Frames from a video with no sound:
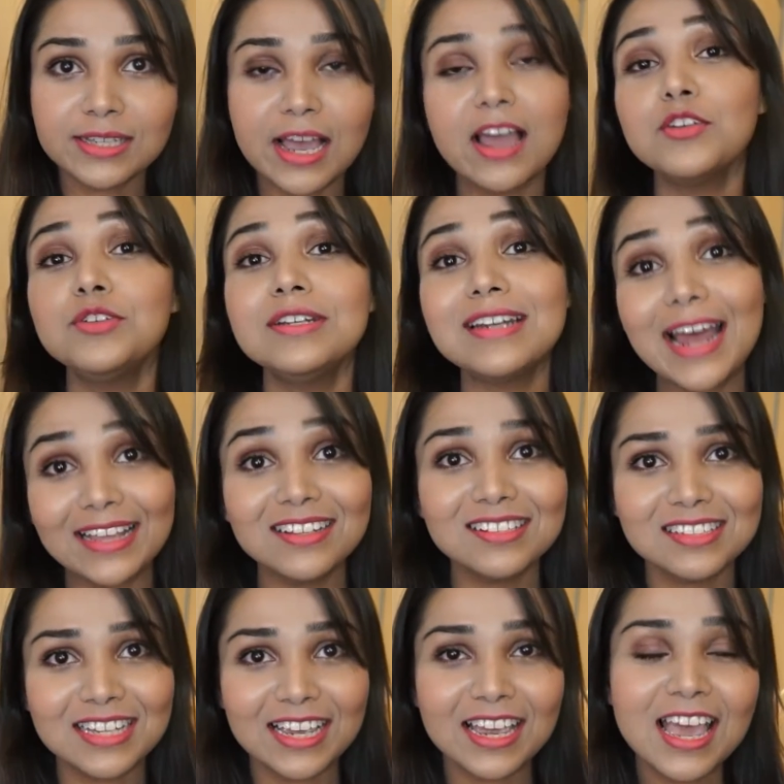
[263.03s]
I would rather
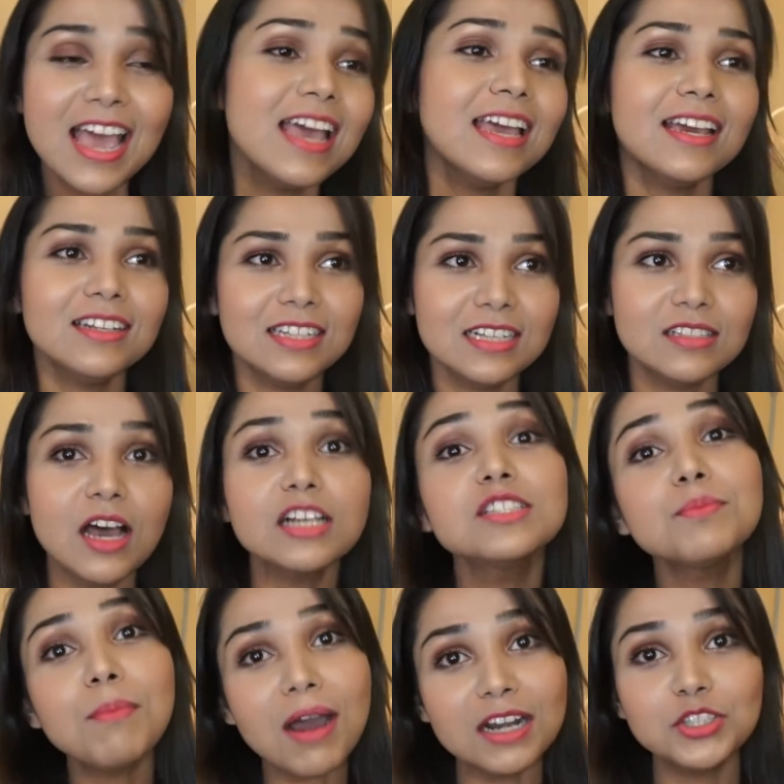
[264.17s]
say it is a
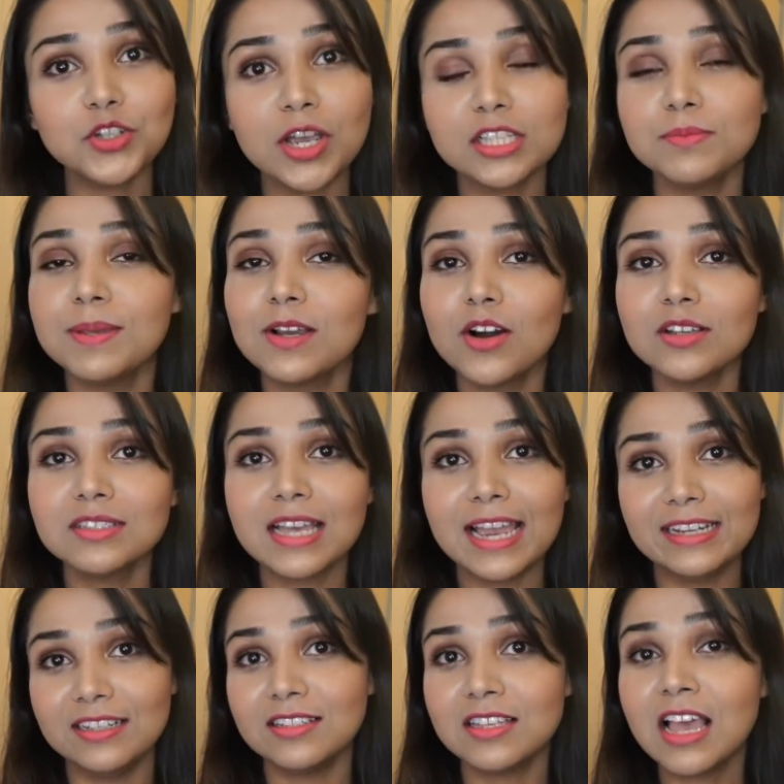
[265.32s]
smart choice because
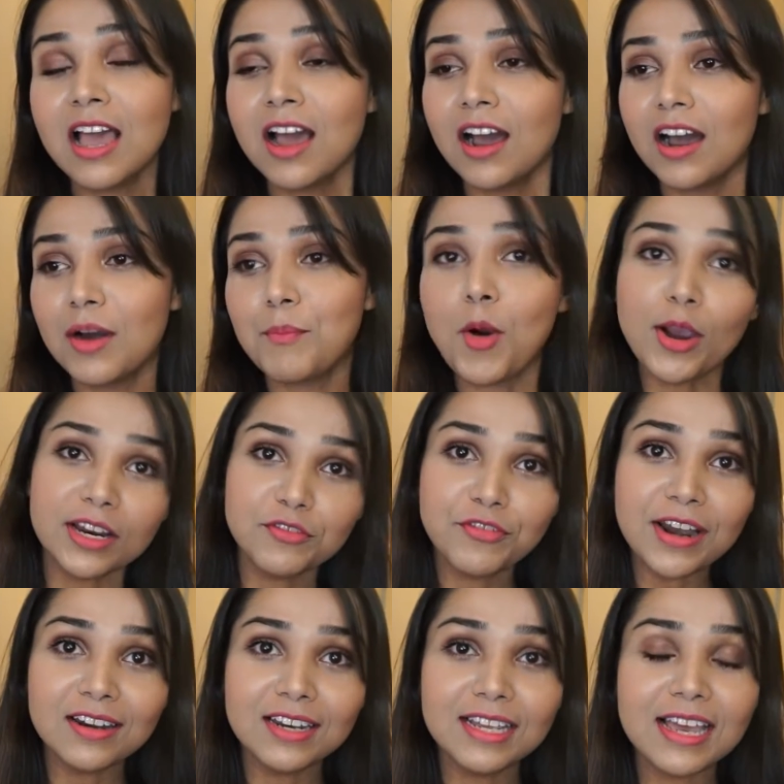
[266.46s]
it is pocket
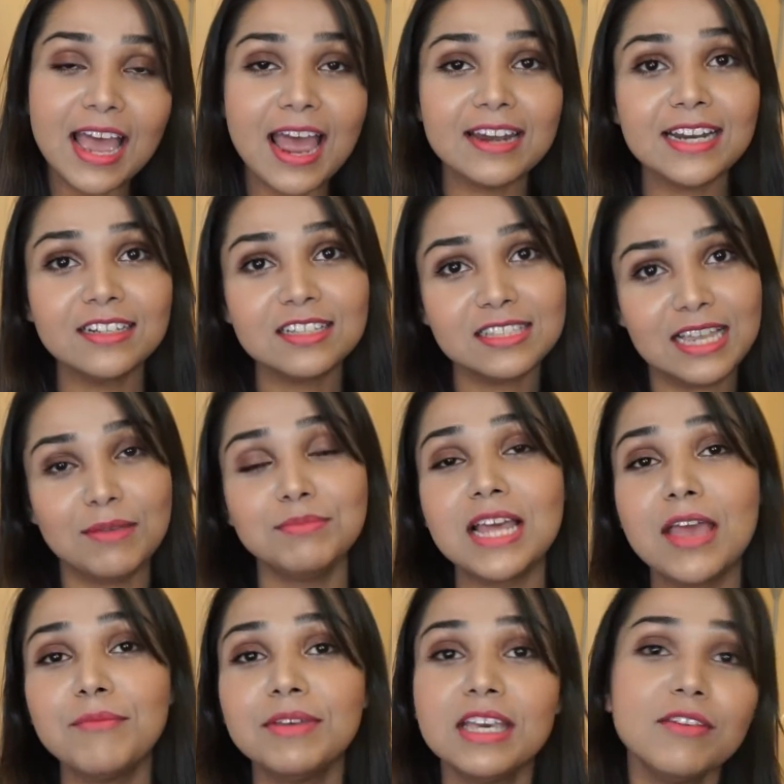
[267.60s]
friendly and at the same
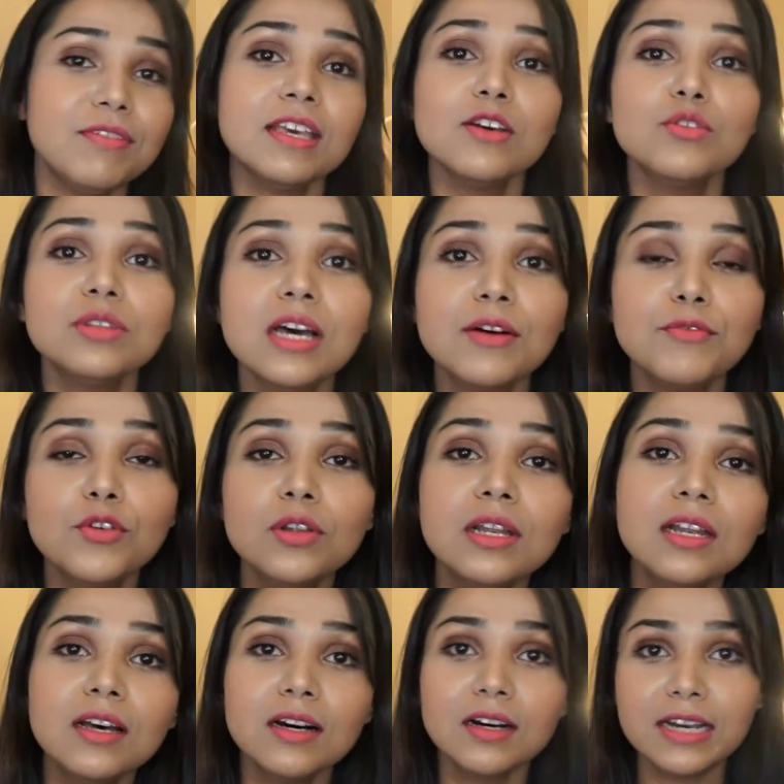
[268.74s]
time giving you the
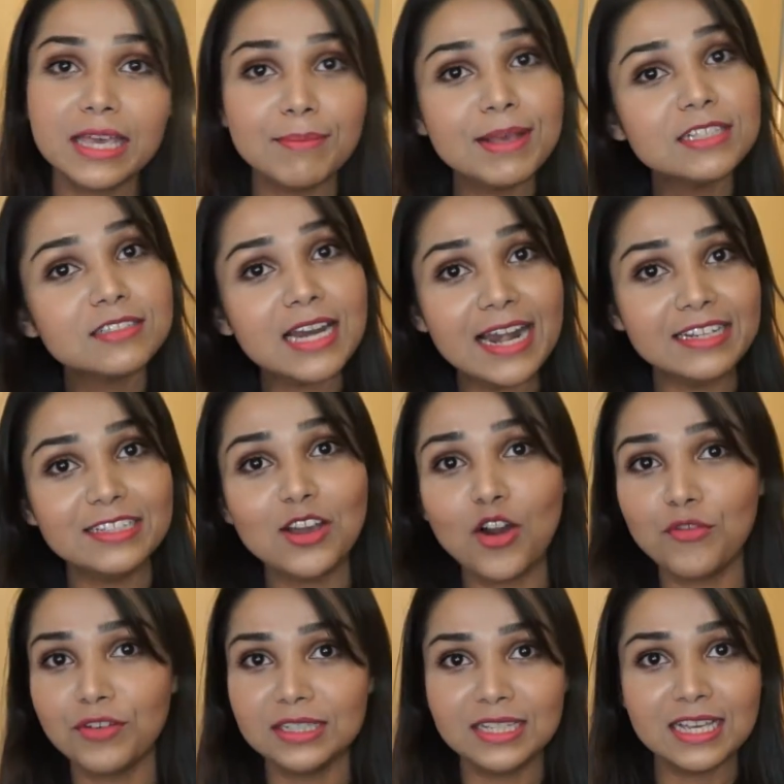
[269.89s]
full image clarity
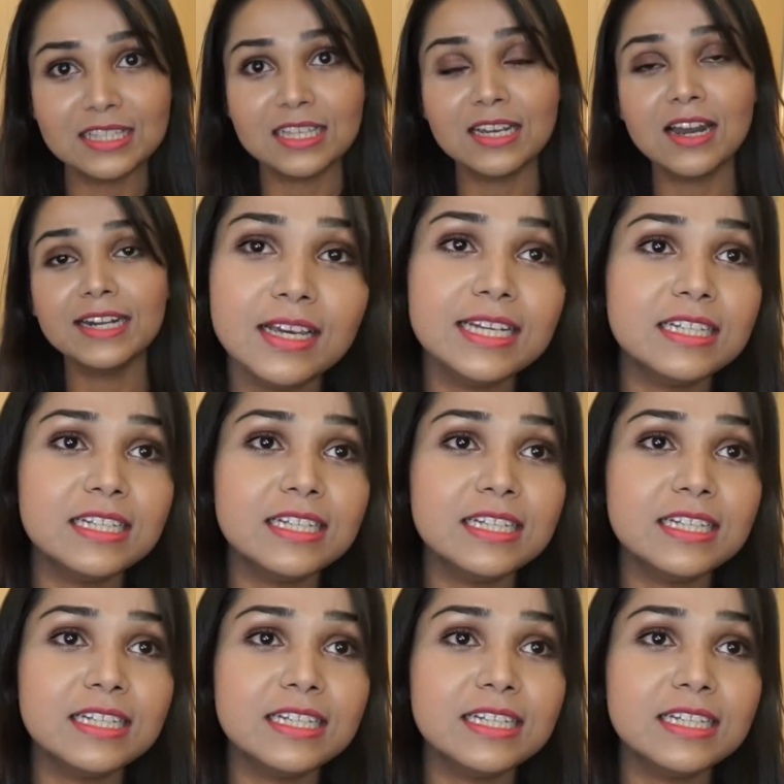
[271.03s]
of a DSLR.